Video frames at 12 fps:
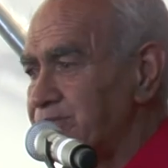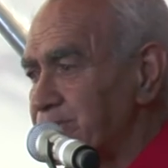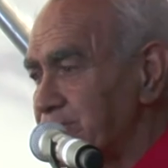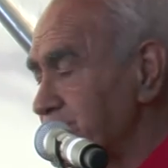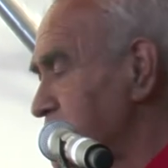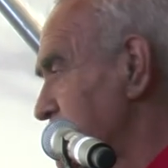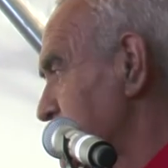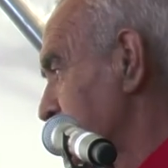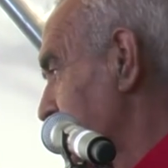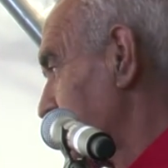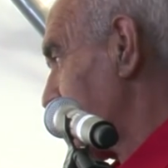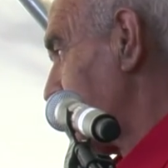Hmm?
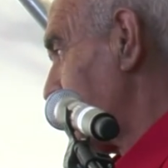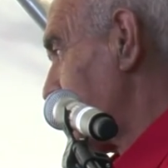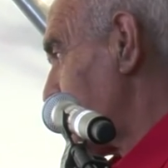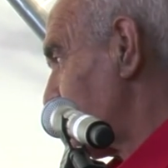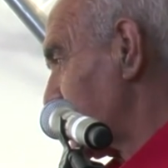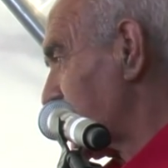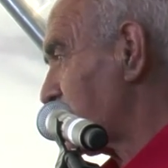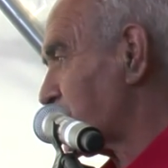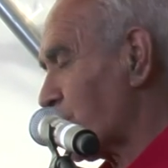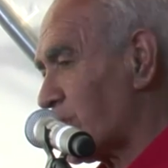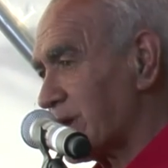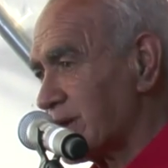If you give
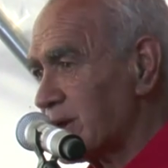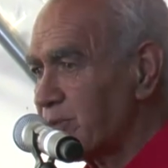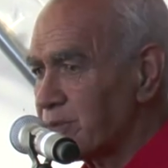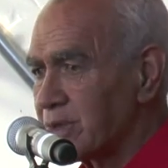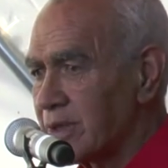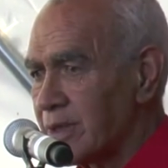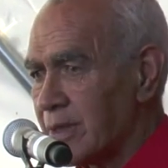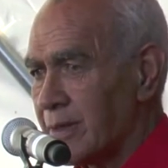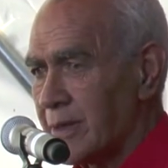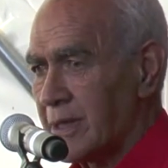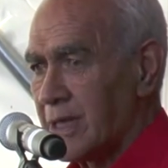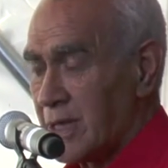someone a gift,
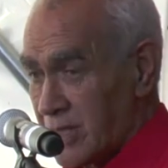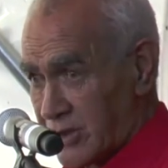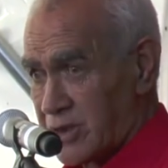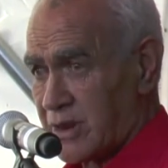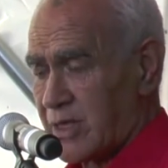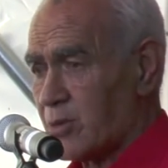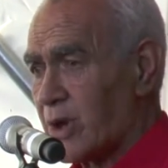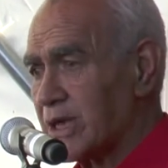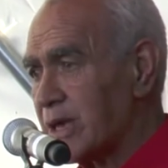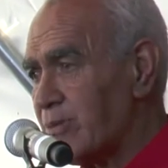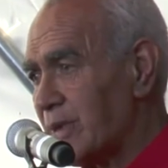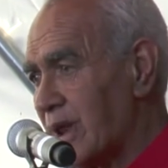that's another way of
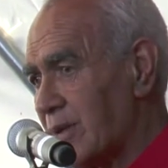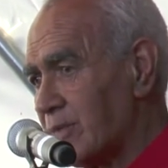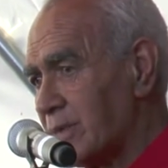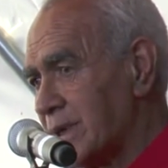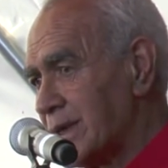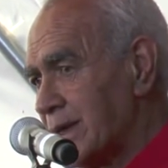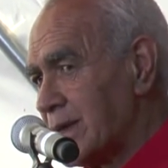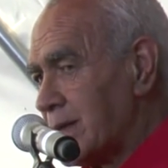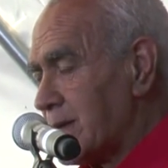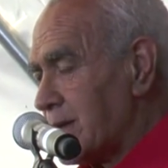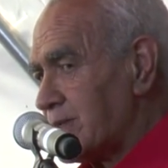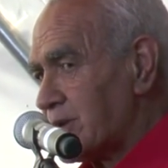giving love.
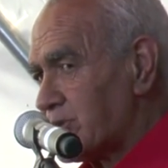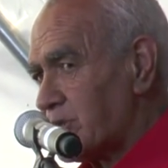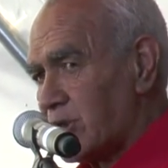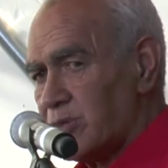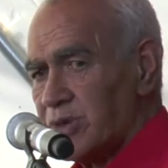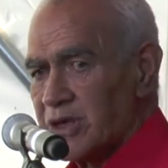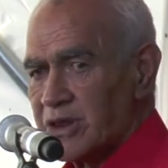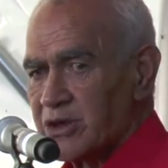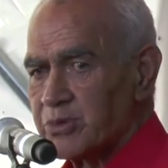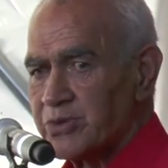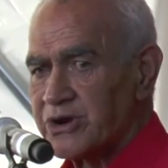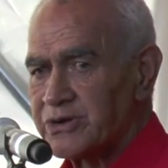Doesn't that be an
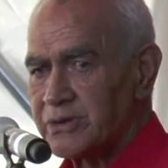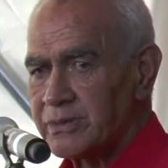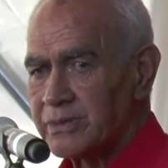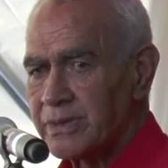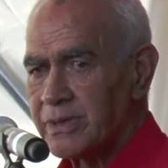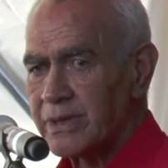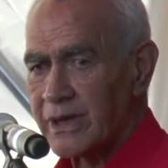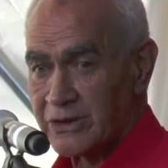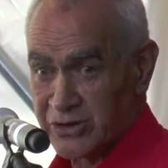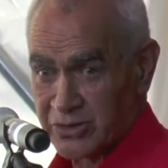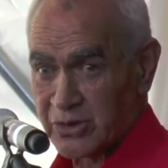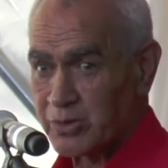expression and
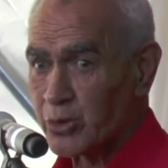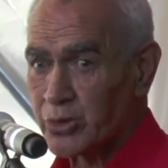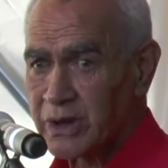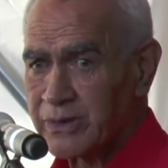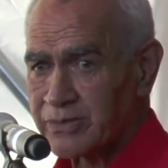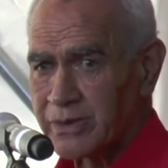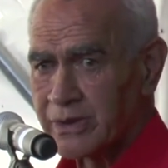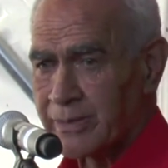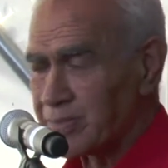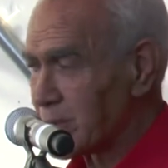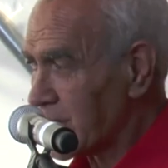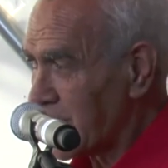just a small gift.
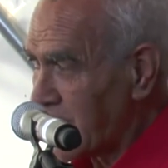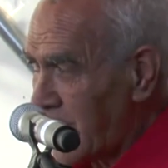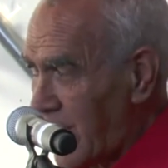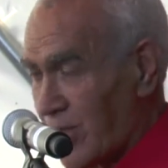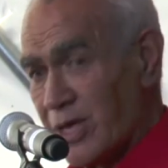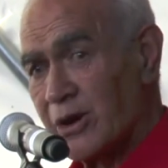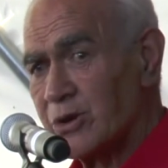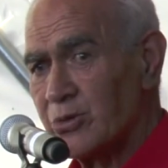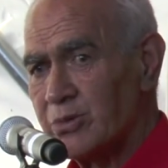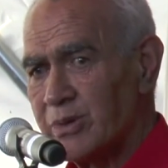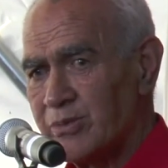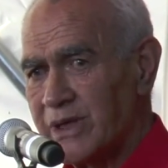And they're going to
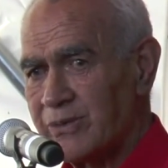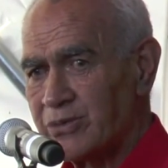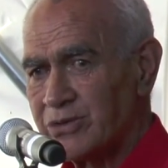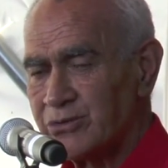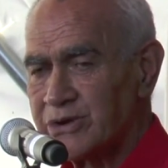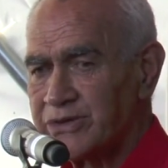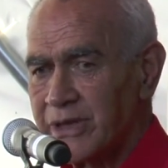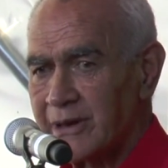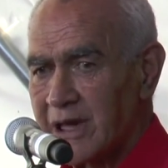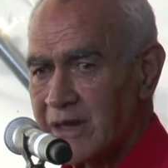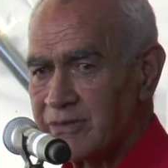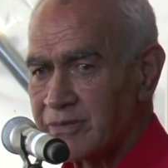remember that for the rest of their
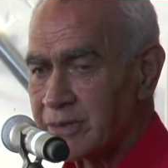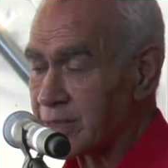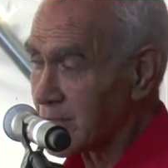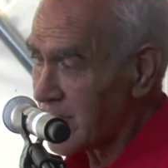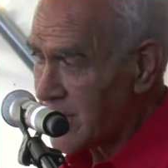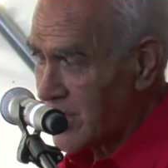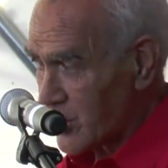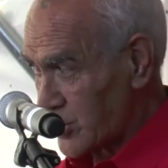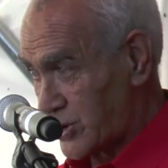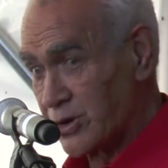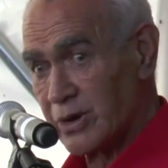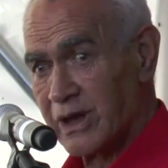life
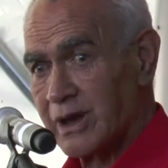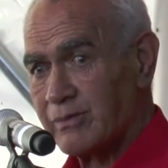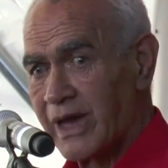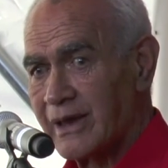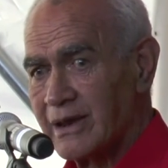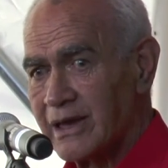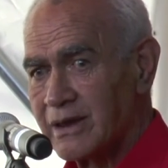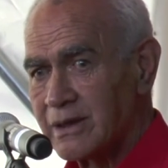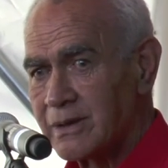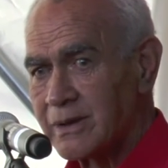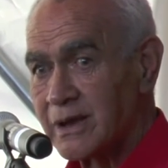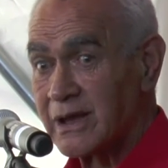because you're going to come back later.
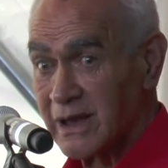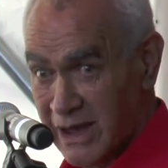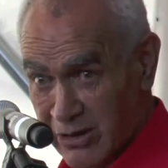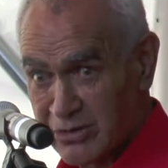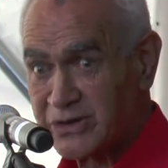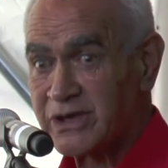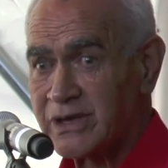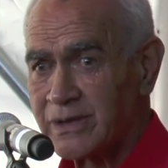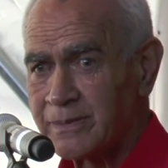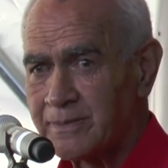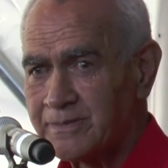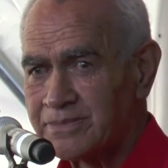Guarantee.
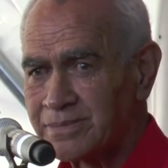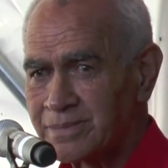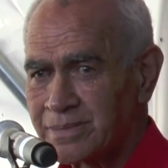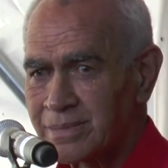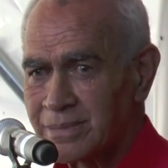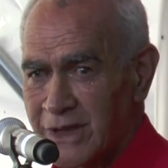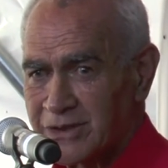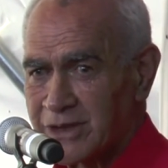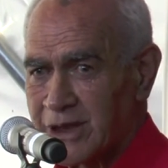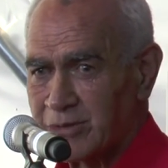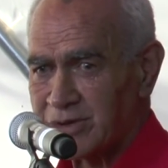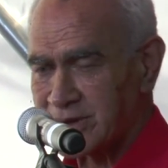That's
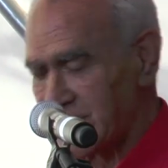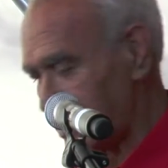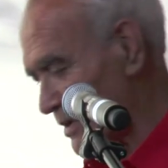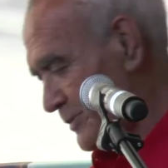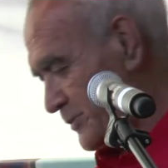guarantee.